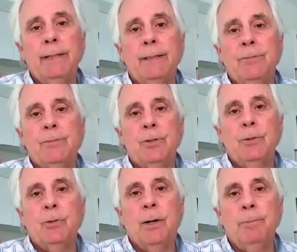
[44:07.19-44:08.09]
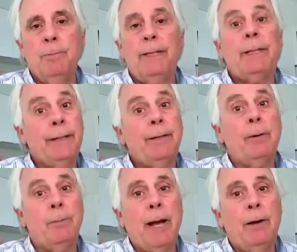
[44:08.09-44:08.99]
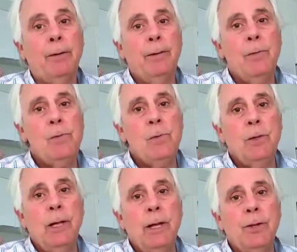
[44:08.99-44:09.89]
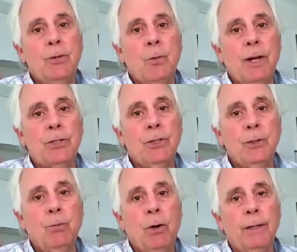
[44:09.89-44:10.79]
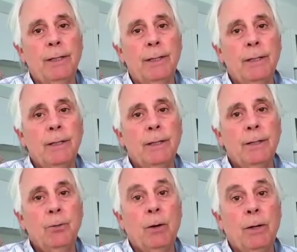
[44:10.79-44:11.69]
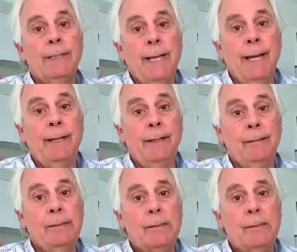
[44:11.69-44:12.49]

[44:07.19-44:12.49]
to be clear about the direction you want to take.